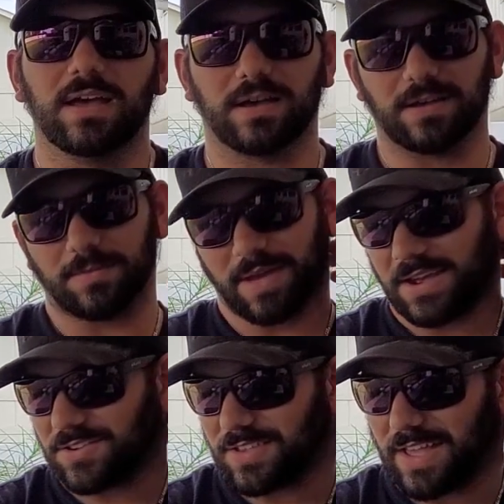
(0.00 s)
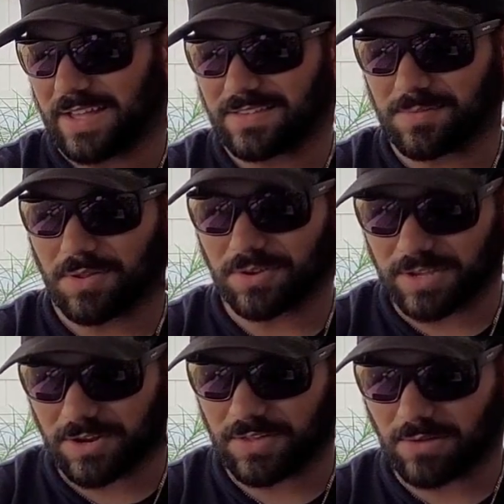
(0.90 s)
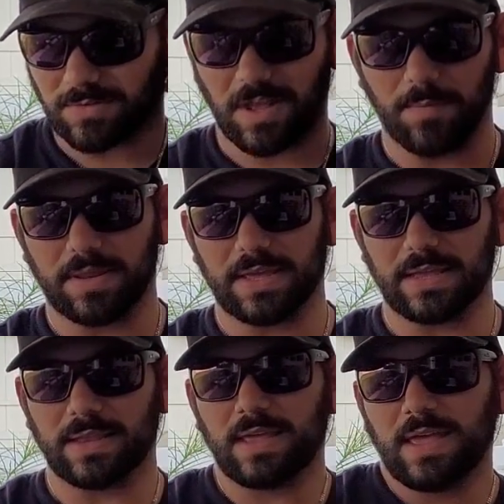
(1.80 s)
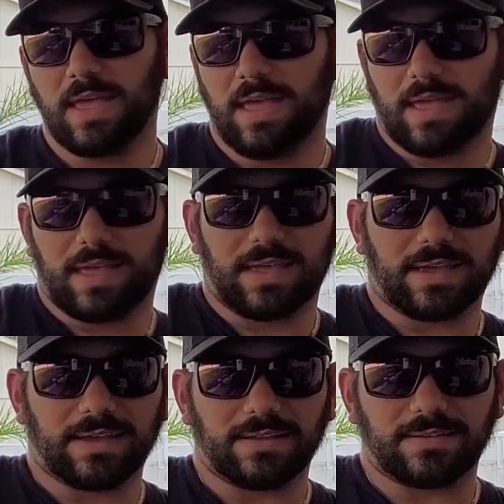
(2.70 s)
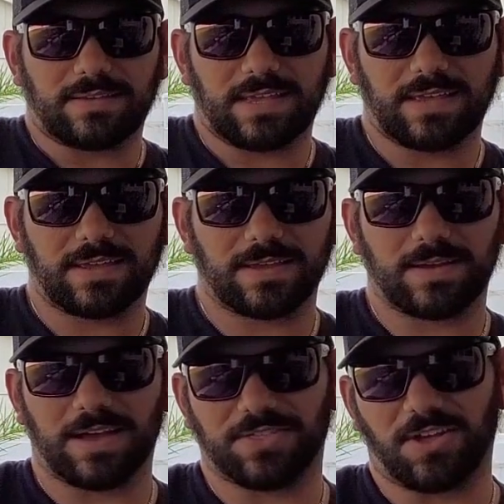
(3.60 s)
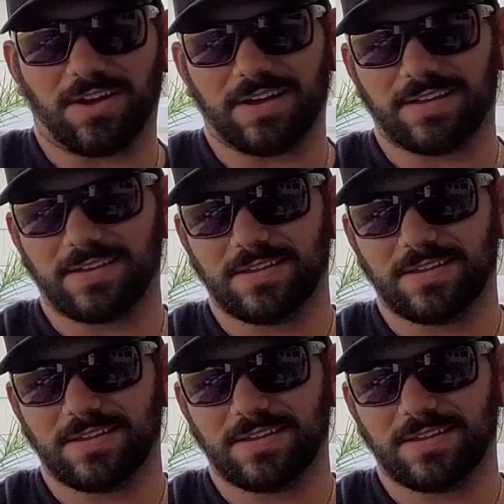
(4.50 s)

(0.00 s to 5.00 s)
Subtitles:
I actually had some other gear that was coming in, and I thought